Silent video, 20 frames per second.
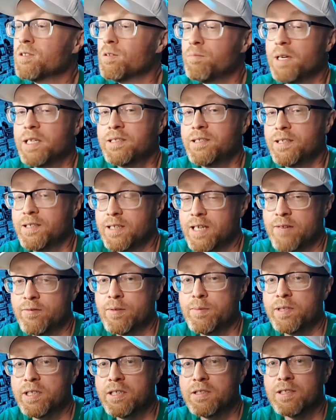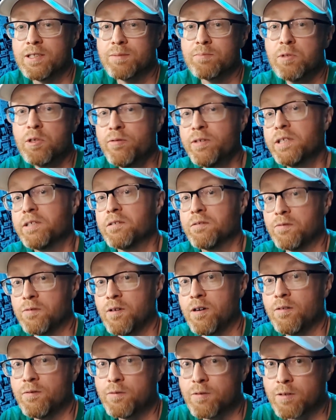Basically, everybody in this movie could
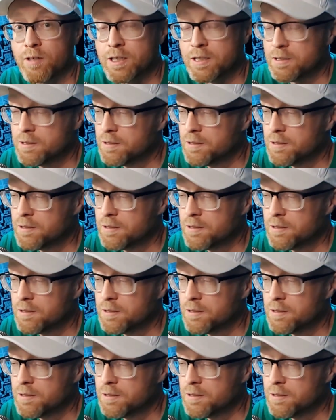fall for it.